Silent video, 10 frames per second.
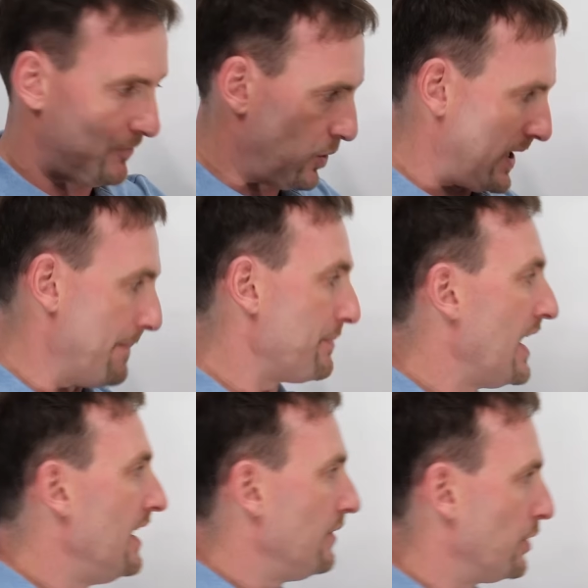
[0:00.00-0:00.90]
okay,
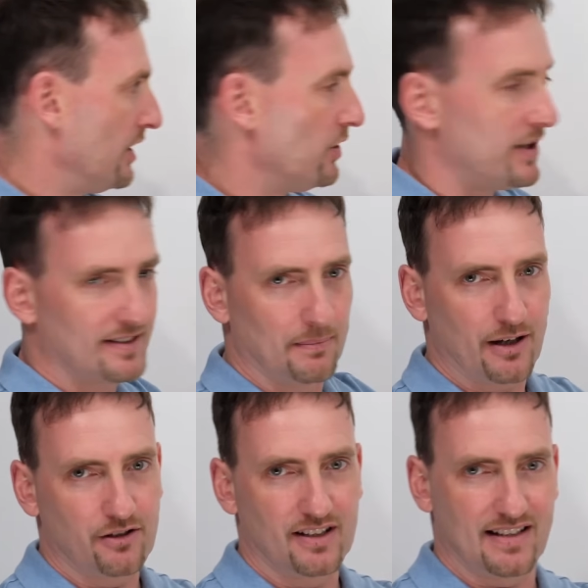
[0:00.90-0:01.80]
we're going to look at some
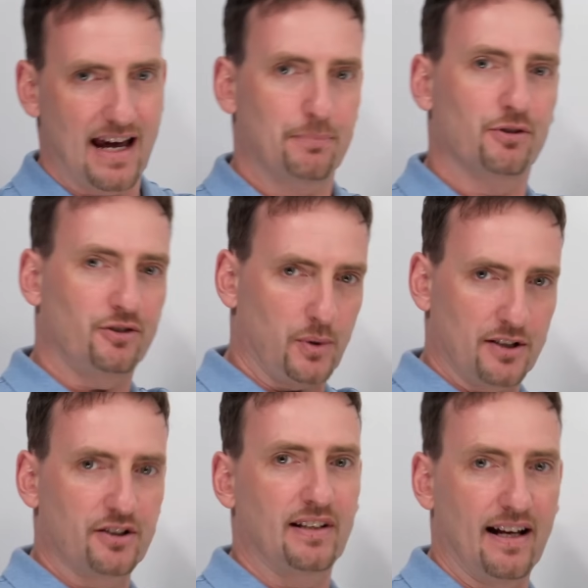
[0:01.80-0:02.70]
other examples to
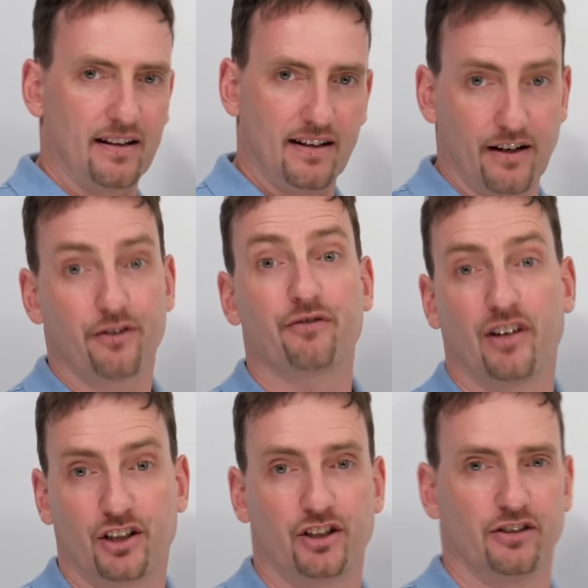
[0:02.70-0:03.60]
understand the other
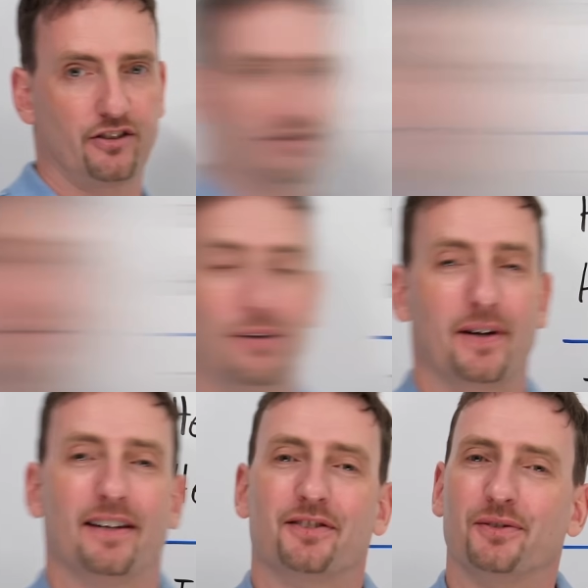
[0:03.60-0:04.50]
functions.
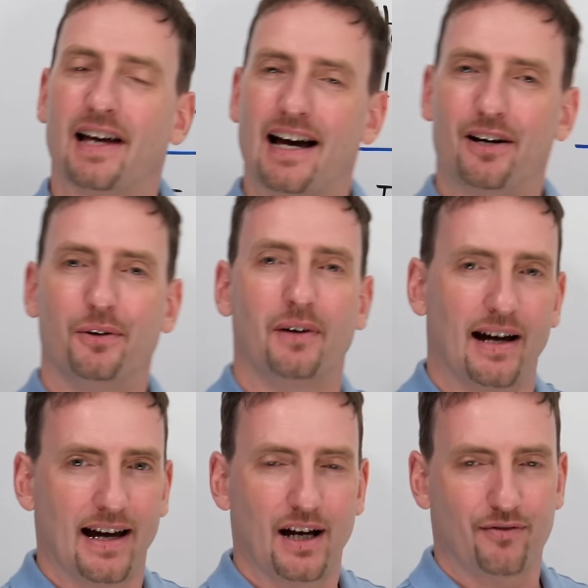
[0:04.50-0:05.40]
Okay, so now I
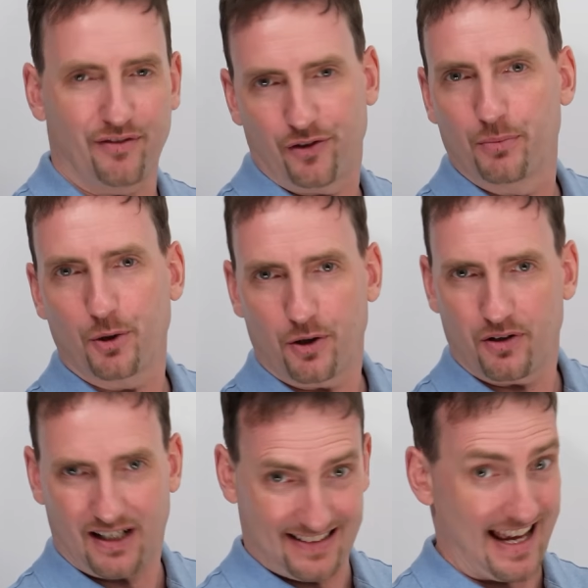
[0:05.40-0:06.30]
have a few
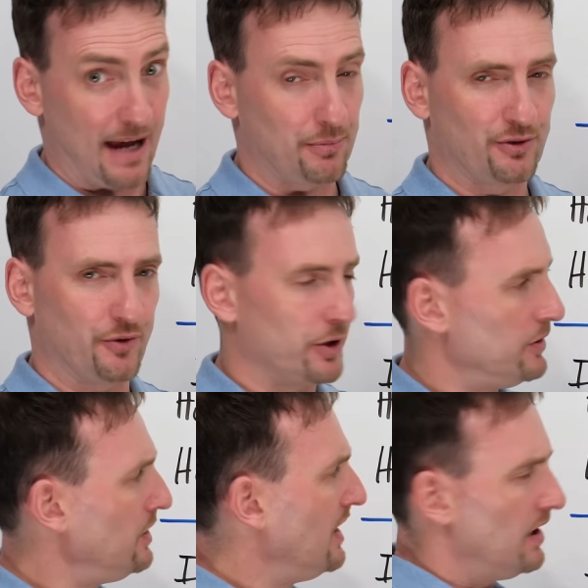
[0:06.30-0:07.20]
more examples for
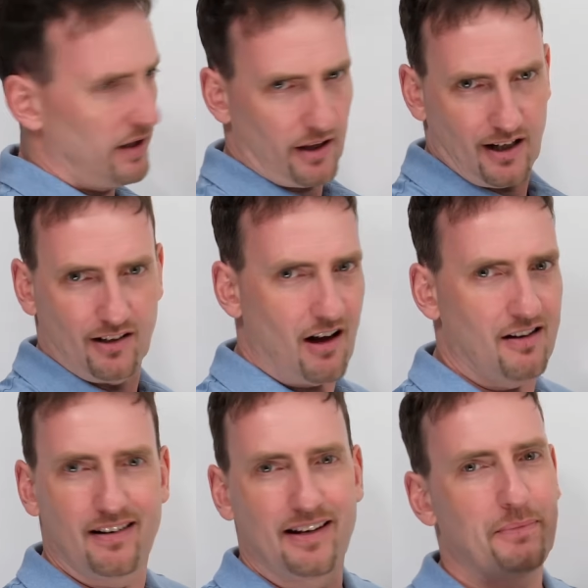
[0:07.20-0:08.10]
you. They're not
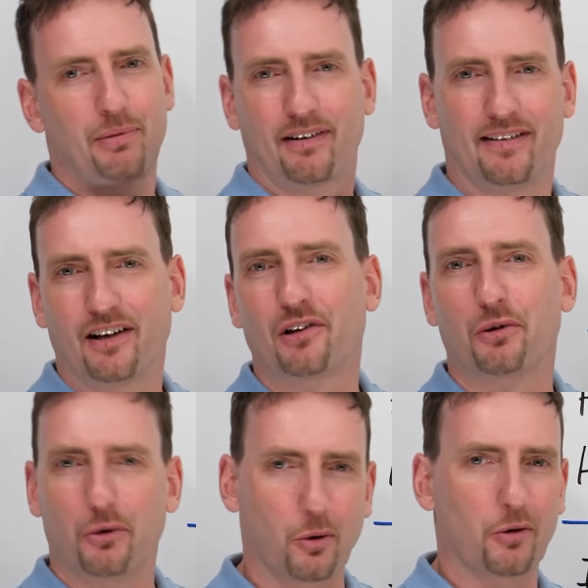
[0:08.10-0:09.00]
in any
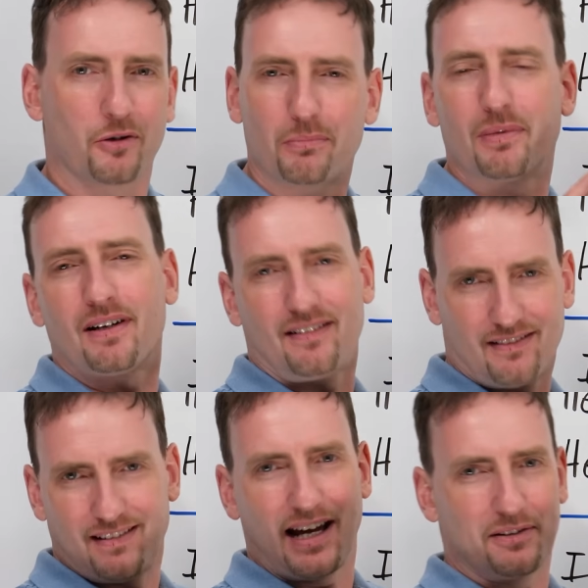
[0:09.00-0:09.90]
particular order, but
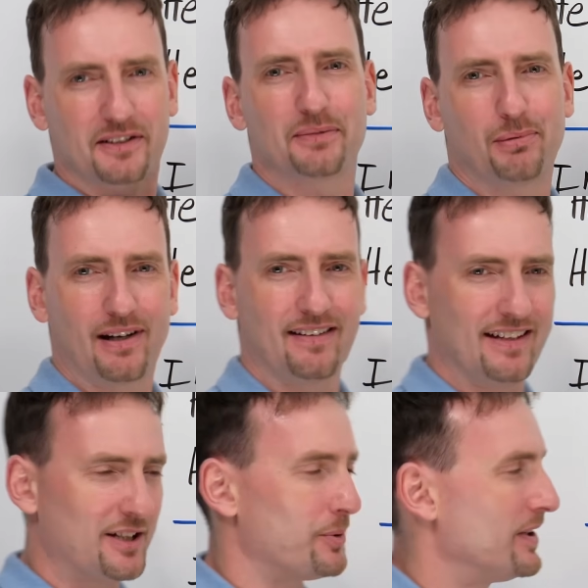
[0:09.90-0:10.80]
I'll explain
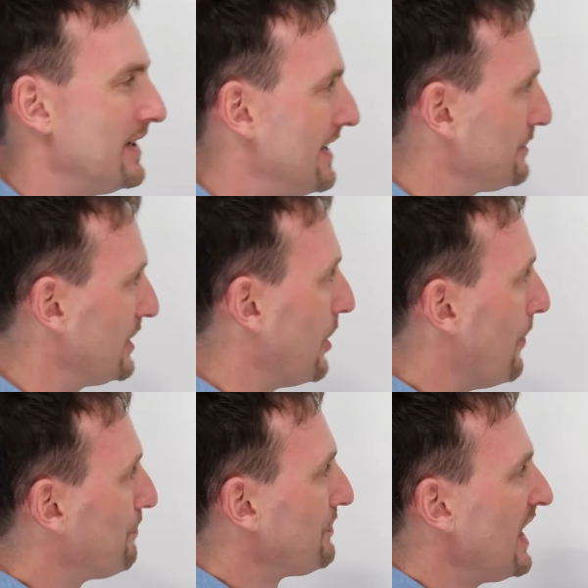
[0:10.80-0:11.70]
each one as we go.